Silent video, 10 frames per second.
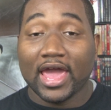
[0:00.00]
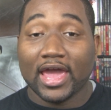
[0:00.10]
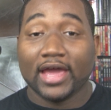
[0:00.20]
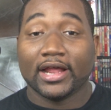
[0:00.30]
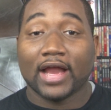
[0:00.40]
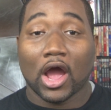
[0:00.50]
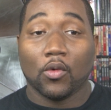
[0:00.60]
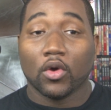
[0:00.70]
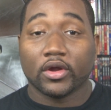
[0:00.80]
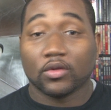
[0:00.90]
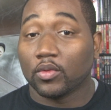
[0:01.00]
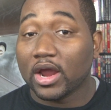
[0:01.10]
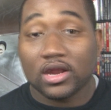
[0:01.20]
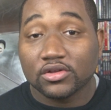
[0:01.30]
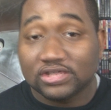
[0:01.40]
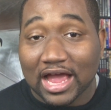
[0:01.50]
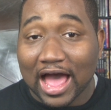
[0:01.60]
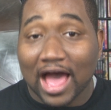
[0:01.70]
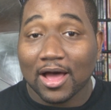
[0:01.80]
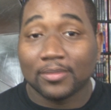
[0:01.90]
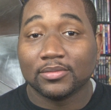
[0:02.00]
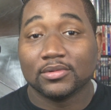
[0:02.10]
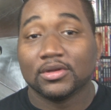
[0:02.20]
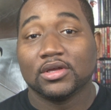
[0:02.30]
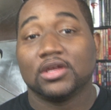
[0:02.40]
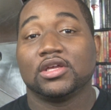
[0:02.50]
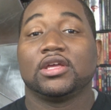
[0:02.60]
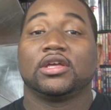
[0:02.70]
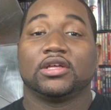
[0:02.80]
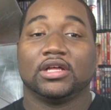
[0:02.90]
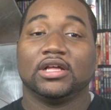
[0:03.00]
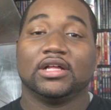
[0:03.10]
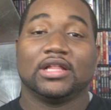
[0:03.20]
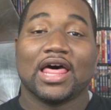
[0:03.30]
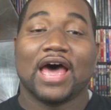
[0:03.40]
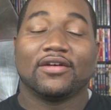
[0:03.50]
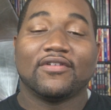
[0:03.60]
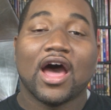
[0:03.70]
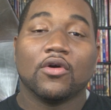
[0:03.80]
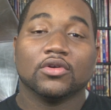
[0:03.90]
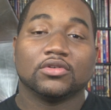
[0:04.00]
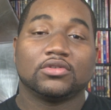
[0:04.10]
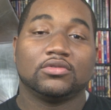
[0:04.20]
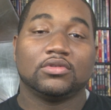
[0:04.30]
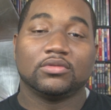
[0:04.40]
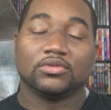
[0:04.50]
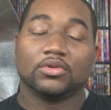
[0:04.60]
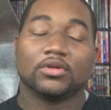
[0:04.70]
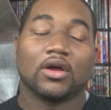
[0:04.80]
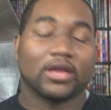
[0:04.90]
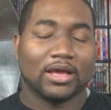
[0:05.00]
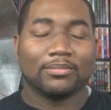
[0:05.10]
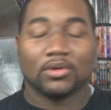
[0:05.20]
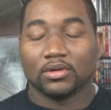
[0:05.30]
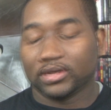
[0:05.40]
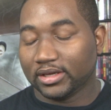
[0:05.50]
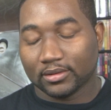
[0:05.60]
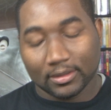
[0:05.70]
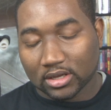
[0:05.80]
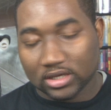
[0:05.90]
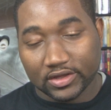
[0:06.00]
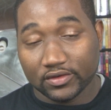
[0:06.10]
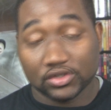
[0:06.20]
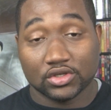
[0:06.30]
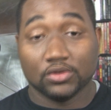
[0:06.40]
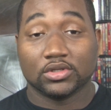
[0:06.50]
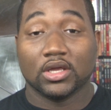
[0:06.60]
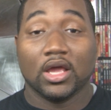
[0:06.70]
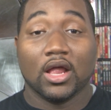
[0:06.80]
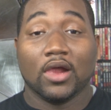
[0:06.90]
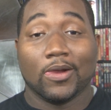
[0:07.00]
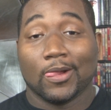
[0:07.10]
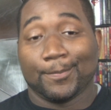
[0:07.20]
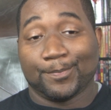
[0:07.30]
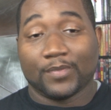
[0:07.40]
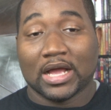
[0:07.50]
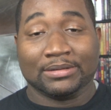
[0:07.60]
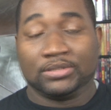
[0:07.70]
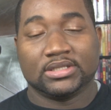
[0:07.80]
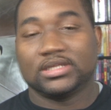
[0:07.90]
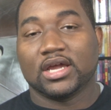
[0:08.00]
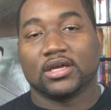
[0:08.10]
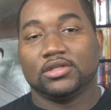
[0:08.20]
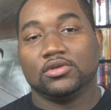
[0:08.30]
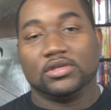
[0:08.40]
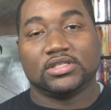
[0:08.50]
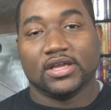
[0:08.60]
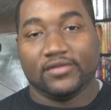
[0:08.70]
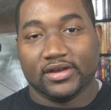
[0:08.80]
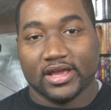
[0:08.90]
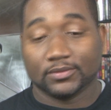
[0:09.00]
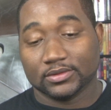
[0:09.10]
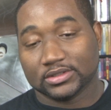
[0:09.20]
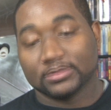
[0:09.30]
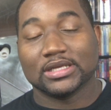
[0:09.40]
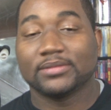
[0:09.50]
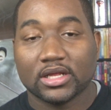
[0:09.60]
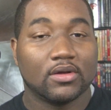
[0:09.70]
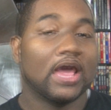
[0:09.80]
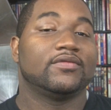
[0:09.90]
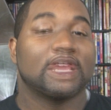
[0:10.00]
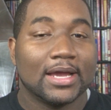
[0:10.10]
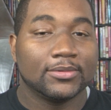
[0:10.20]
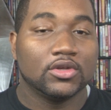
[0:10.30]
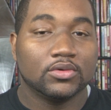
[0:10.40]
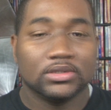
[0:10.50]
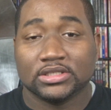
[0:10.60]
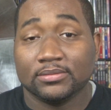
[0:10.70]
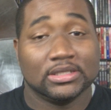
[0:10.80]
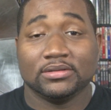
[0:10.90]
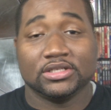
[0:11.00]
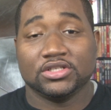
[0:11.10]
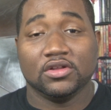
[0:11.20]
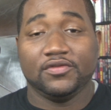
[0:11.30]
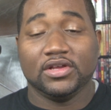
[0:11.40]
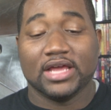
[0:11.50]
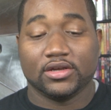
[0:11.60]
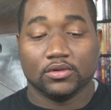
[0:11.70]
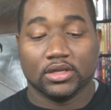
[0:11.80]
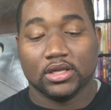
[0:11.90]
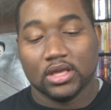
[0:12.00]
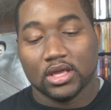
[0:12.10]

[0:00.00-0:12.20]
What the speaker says: And I work a regular job, a lot of hours. I'm not going to give you excuses. I'm just not going to do this every day. Sometimes I don't have time to do it. Sometimes I just don't feel like doing it.